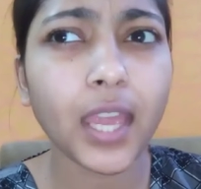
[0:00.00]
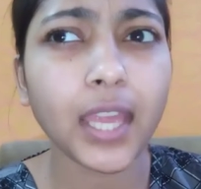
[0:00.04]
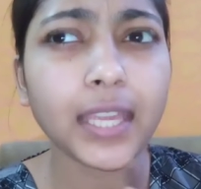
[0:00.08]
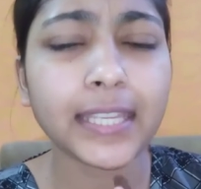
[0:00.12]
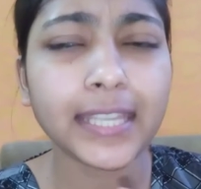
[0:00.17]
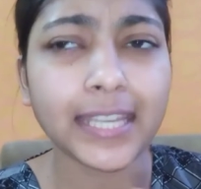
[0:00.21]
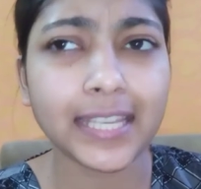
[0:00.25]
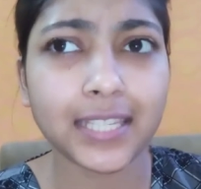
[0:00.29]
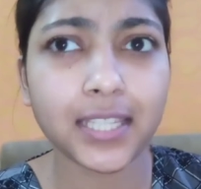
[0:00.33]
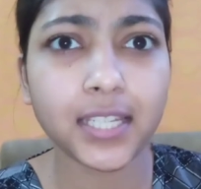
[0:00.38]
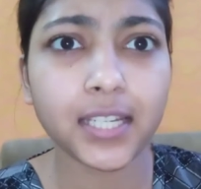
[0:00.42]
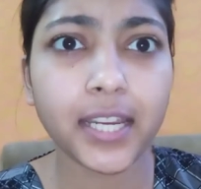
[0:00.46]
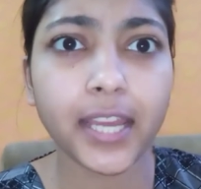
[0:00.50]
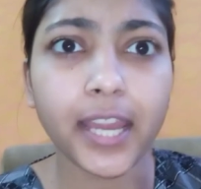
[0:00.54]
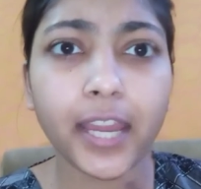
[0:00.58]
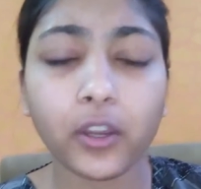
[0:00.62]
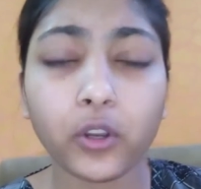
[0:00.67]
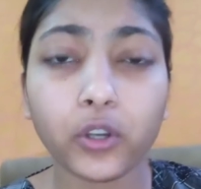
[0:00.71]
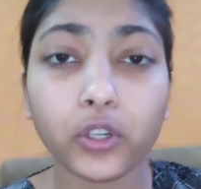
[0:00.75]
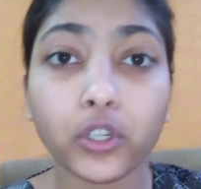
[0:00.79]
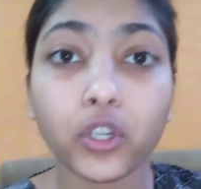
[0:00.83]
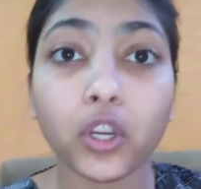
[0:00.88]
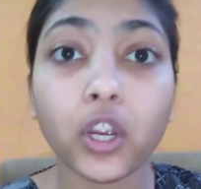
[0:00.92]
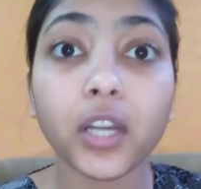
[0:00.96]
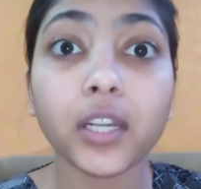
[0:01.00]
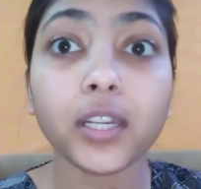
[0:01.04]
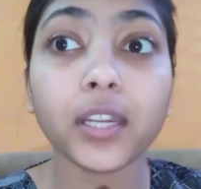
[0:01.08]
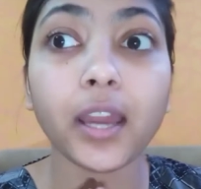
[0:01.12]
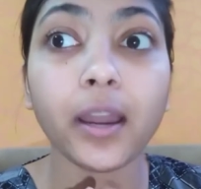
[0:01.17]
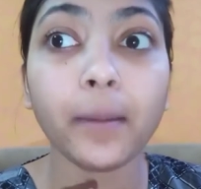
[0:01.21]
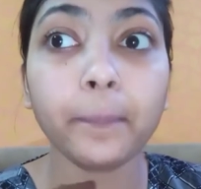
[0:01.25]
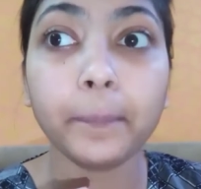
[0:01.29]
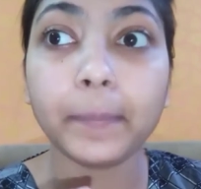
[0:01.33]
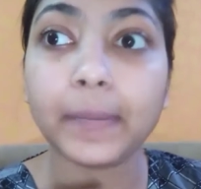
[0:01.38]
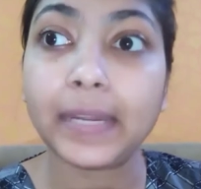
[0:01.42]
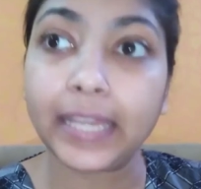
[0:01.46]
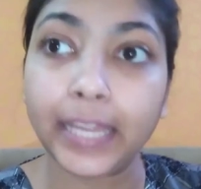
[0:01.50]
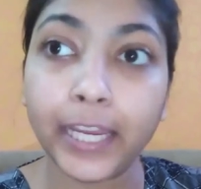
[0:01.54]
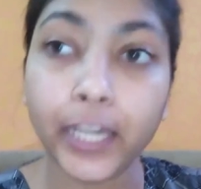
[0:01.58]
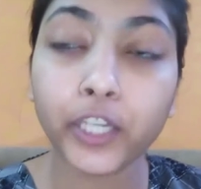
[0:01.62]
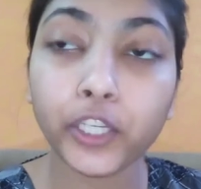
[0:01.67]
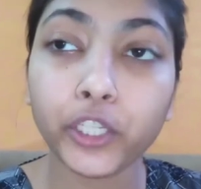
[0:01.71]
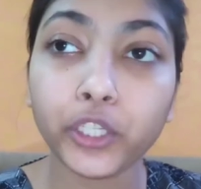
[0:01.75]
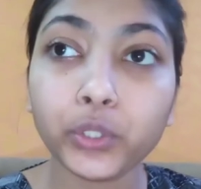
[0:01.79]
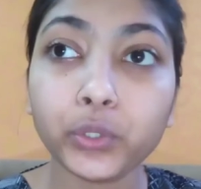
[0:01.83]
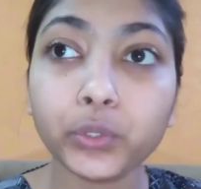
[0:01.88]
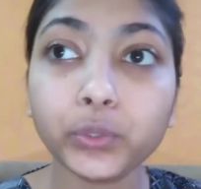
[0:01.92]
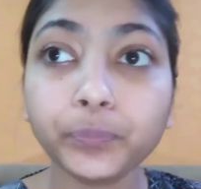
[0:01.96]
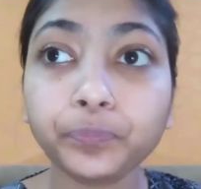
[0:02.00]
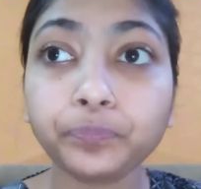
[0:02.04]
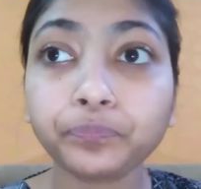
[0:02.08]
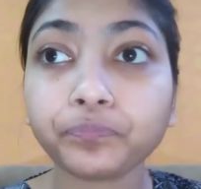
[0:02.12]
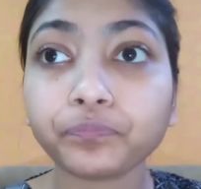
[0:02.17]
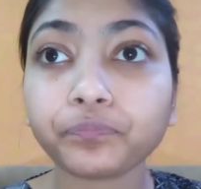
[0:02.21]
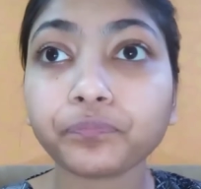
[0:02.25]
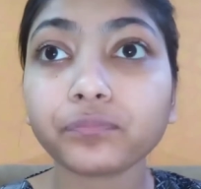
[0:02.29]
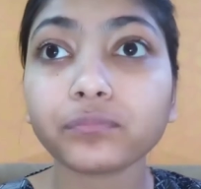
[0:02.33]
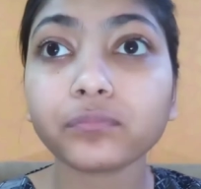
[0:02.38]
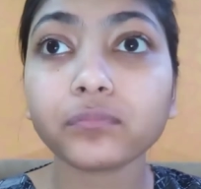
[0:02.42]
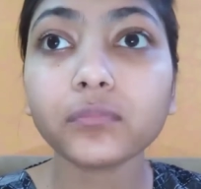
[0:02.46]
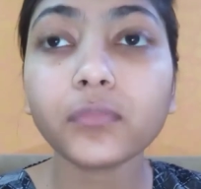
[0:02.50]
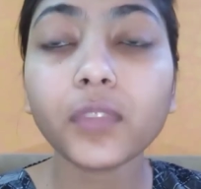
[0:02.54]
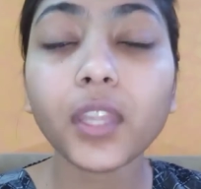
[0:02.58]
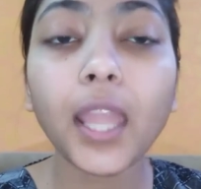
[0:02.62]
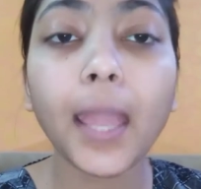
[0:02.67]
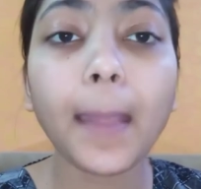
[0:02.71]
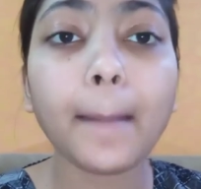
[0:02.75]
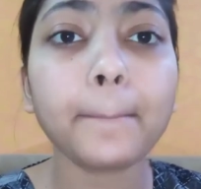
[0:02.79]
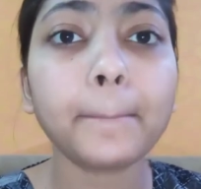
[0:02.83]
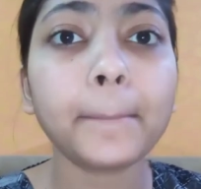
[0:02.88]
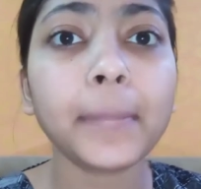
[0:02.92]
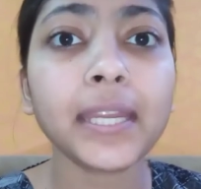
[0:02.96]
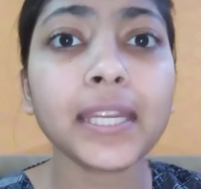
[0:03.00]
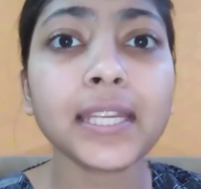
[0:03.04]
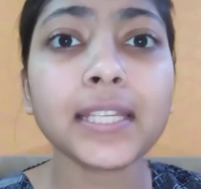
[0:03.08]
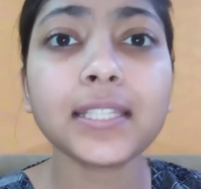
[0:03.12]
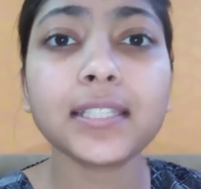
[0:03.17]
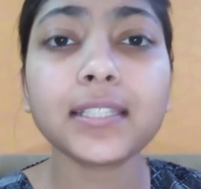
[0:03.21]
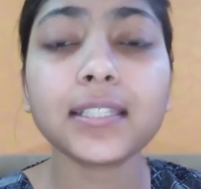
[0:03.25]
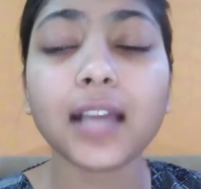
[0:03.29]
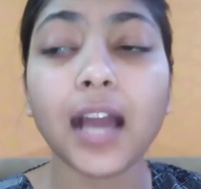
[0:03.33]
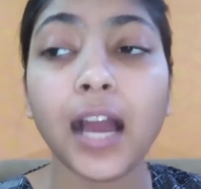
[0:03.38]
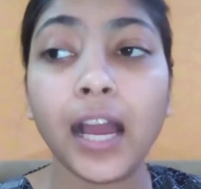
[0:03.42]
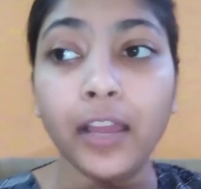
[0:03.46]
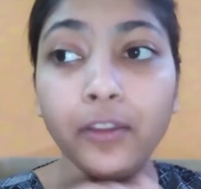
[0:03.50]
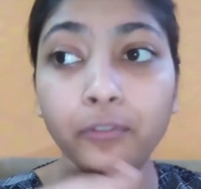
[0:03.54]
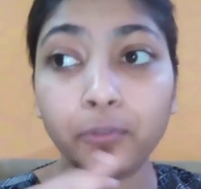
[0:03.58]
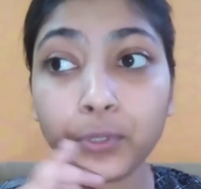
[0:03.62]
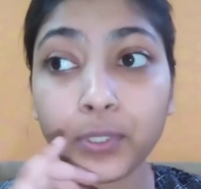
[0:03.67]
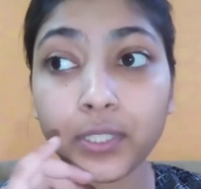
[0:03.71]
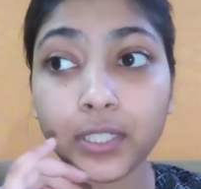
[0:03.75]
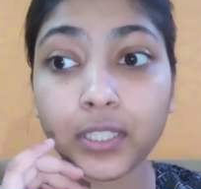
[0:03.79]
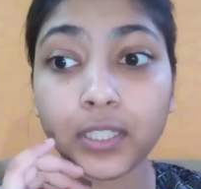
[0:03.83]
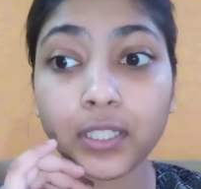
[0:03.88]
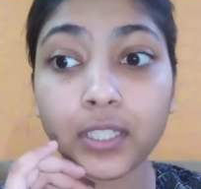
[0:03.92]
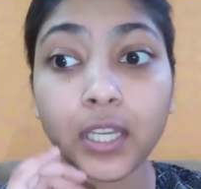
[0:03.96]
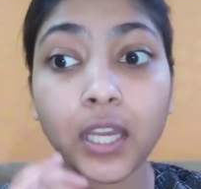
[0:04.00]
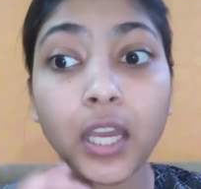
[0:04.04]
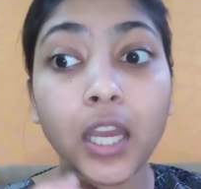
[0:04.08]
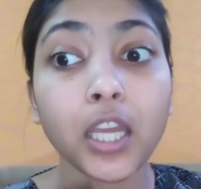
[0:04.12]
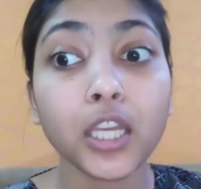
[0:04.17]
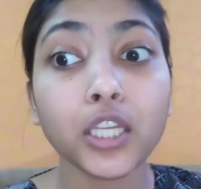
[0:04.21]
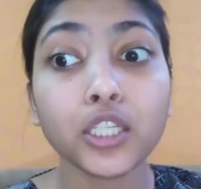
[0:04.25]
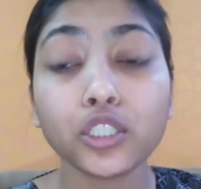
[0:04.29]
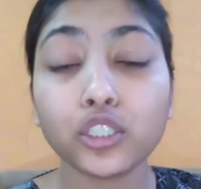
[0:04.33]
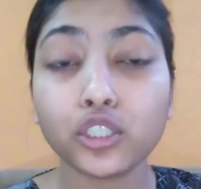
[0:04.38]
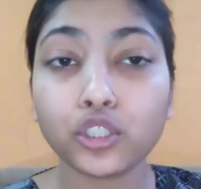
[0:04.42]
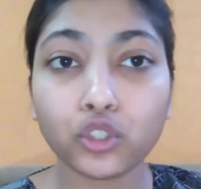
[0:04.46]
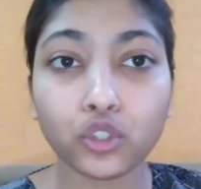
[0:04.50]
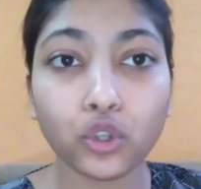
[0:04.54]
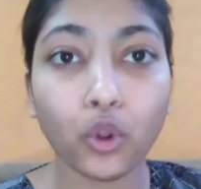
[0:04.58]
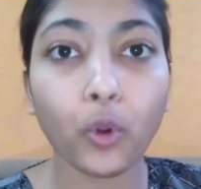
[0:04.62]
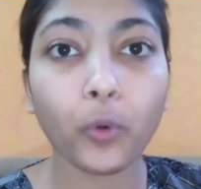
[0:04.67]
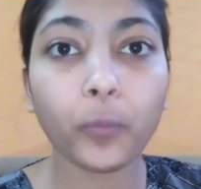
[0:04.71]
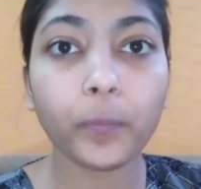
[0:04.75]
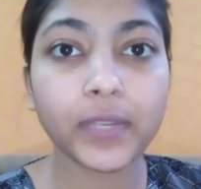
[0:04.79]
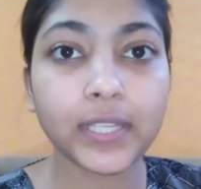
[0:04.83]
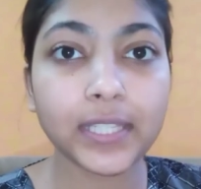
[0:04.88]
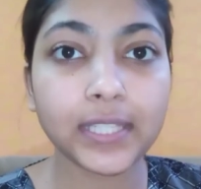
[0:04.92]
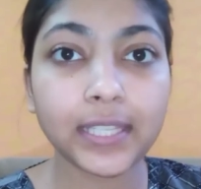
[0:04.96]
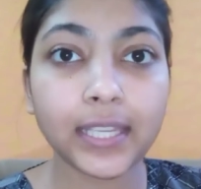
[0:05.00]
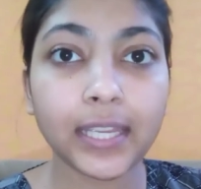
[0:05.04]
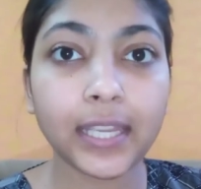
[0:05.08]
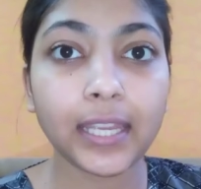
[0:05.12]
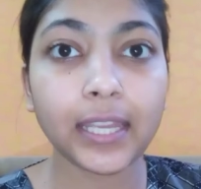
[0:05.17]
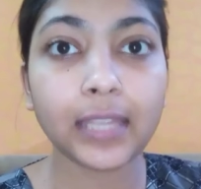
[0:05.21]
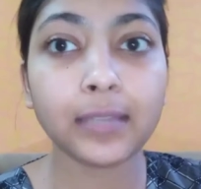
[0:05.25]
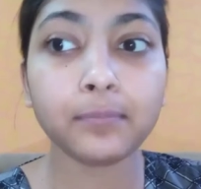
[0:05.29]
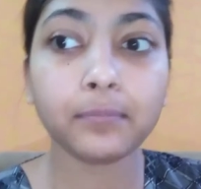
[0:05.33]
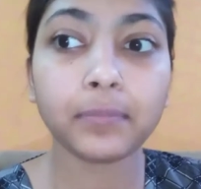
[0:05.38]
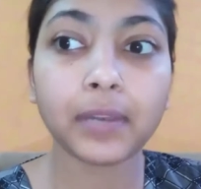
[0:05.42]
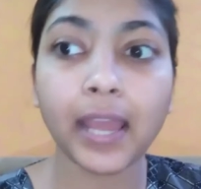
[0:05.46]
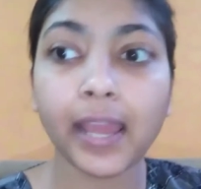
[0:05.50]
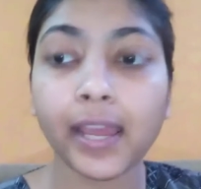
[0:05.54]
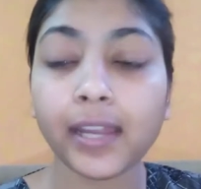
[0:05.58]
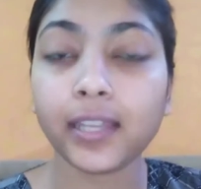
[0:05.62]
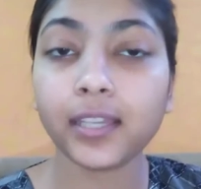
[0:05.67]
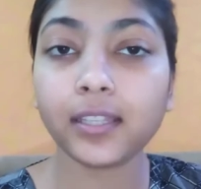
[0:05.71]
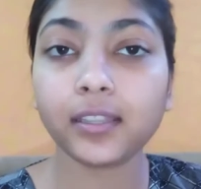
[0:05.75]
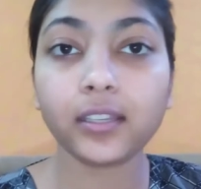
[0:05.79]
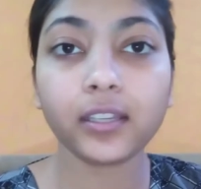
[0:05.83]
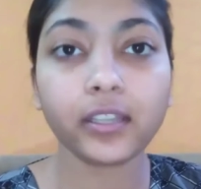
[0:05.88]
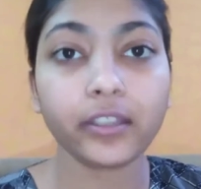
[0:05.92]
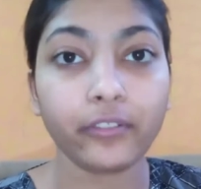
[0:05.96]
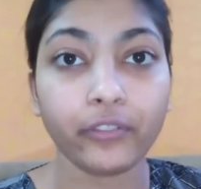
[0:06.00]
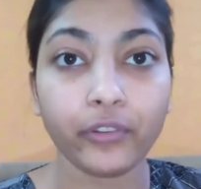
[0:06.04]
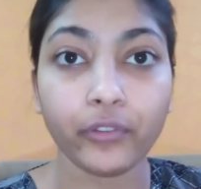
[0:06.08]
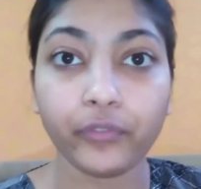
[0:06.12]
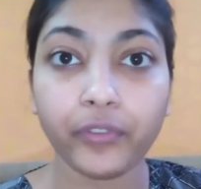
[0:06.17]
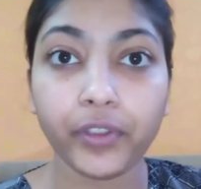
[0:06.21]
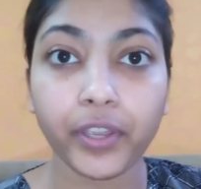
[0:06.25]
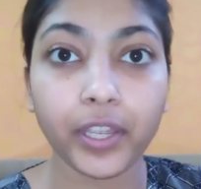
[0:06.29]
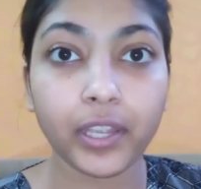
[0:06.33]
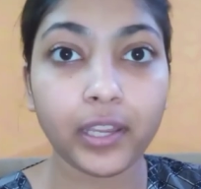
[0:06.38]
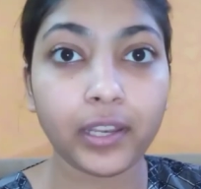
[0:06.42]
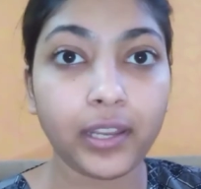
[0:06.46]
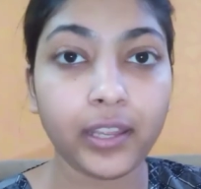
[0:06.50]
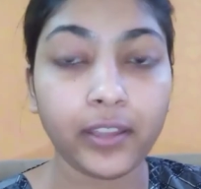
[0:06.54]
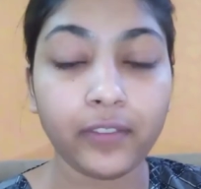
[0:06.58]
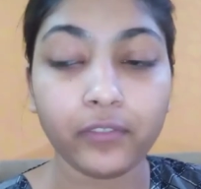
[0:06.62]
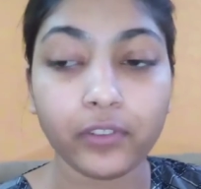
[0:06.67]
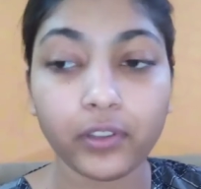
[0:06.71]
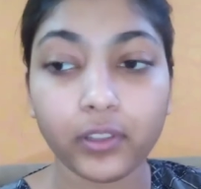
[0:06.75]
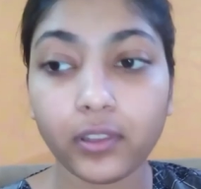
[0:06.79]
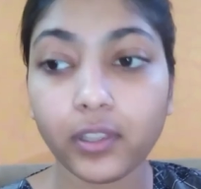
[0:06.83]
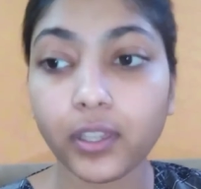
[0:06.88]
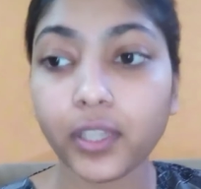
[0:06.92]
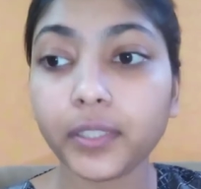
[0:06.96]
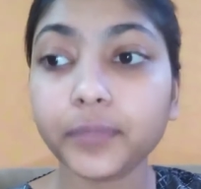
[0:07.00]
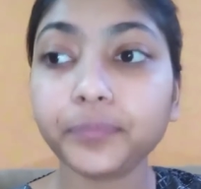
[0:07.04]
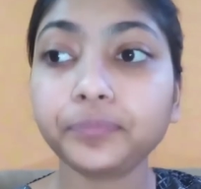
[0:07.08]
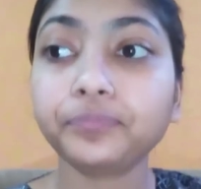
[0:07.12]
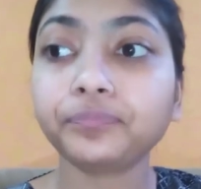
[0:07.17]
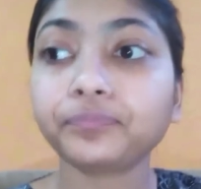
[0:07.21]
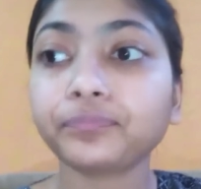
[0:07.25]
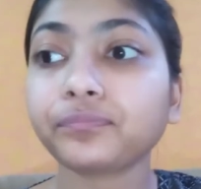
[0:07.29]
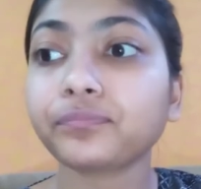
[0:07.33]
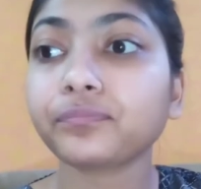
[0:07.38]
yesterday I could not update you because I was so busy in planning the giveaway and everything,